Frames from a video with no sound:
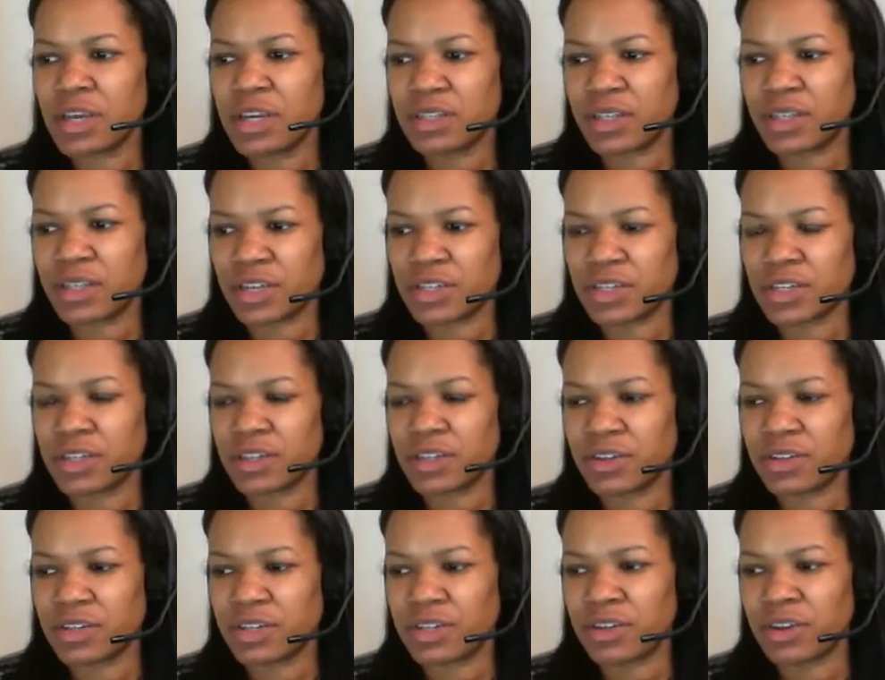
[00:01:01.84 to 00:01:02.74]

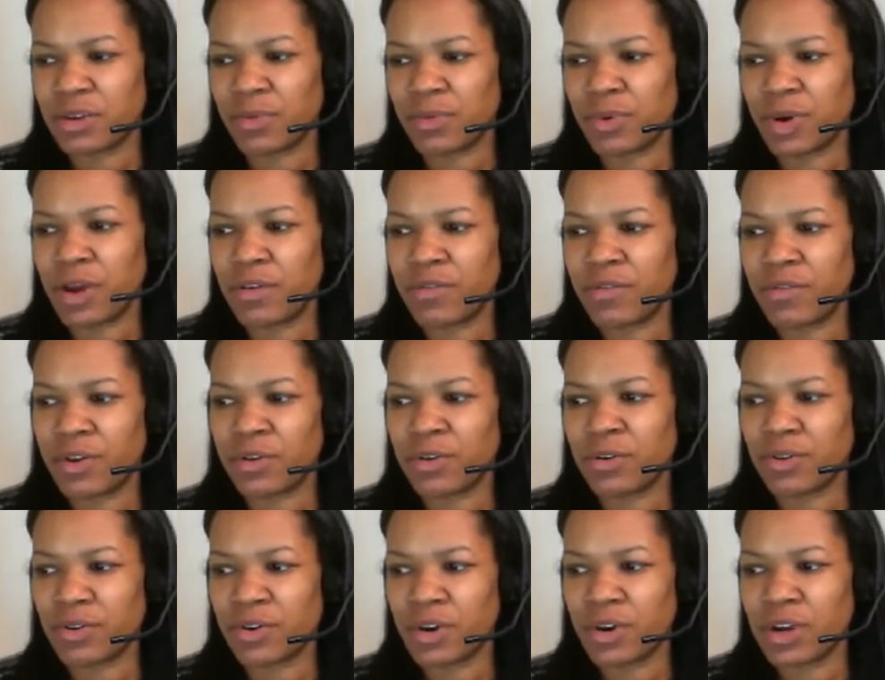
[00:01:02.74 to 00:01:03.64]
1331, a
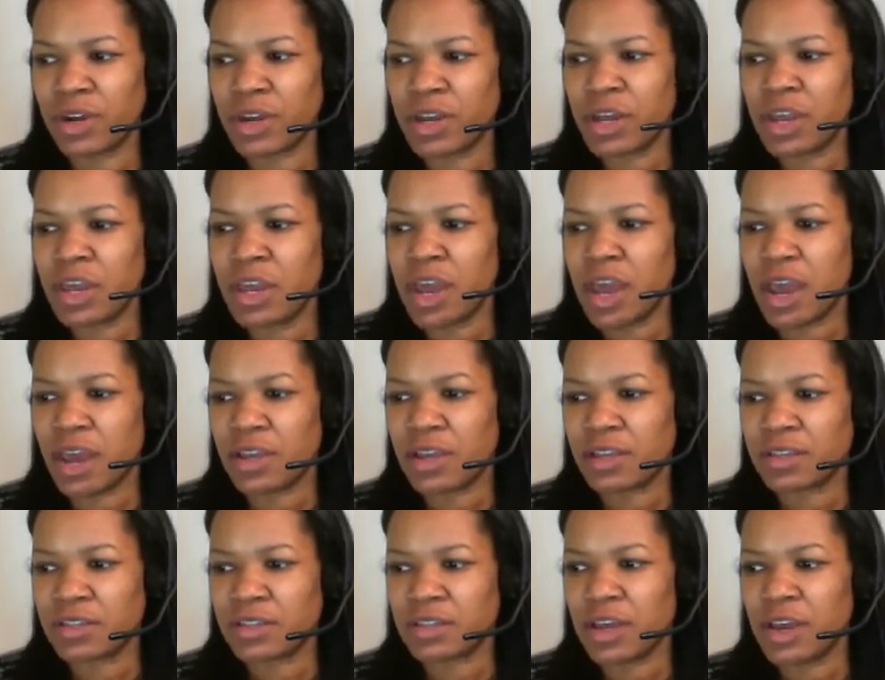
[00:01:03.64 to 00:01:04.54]
federal court
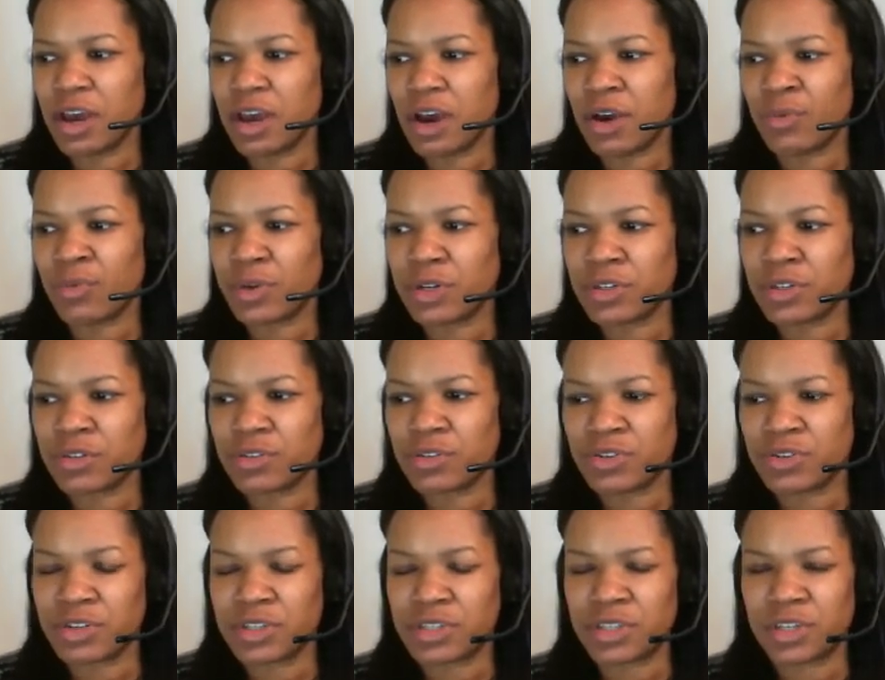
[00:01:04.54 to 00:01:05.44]
has original
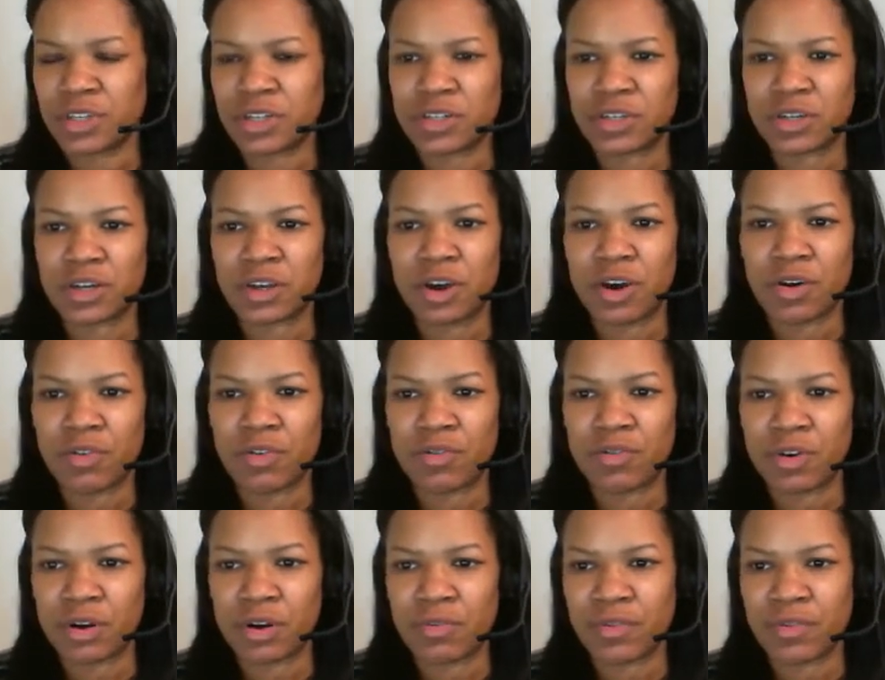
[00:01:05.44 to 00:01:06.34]
jurisdiction
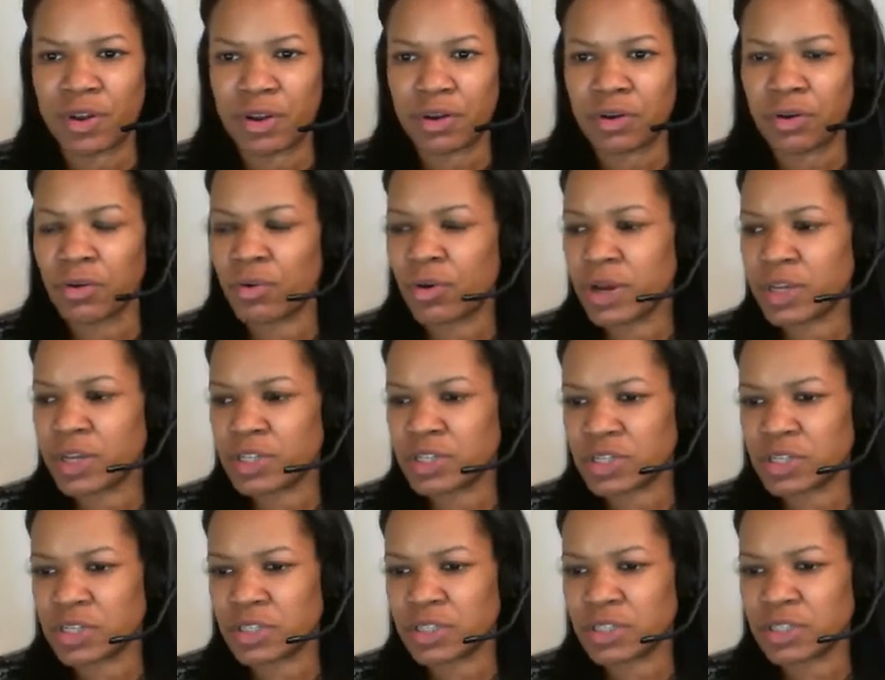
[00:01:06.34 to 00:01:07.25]
over federal
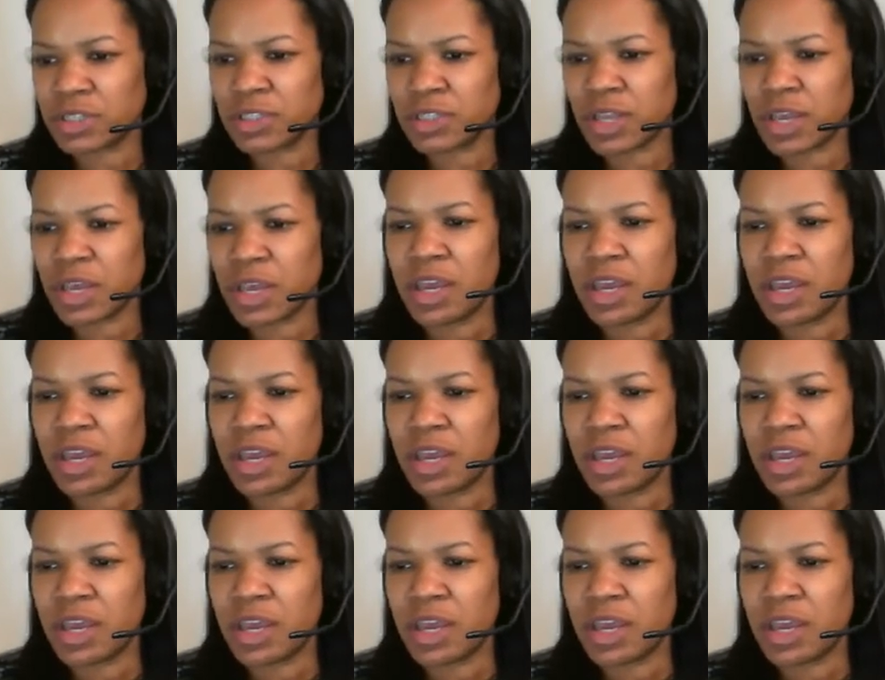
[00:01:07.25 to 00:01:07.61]
questions.